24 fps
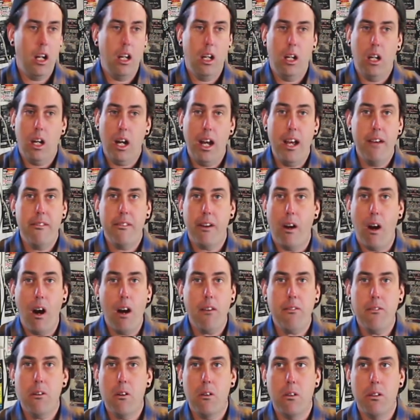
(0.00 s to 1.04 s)
I haven't
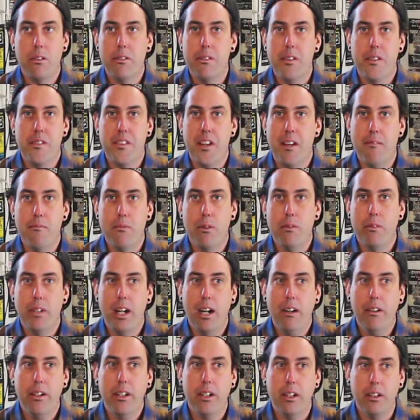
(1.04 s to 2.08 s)
off-roaded since I moved
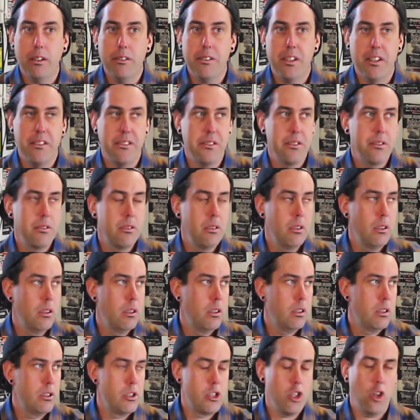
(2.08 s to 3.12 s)
out here, since
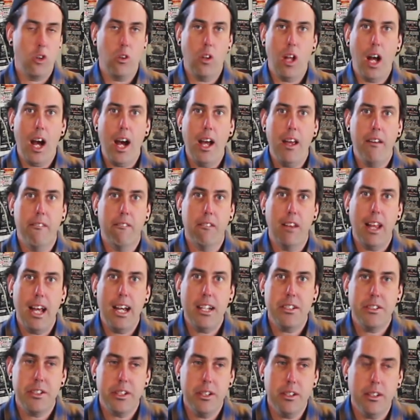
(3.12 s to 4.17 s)
July of
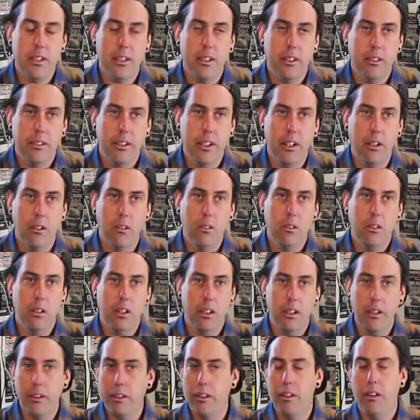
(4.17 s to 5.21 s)
last year, you know,
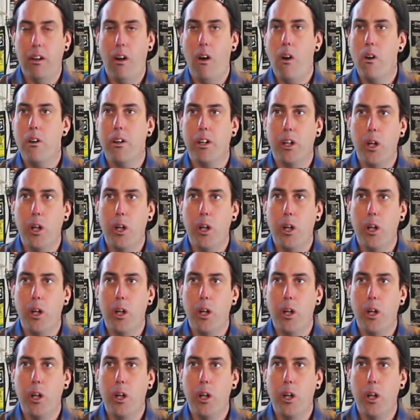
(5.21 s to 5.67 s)
the heart of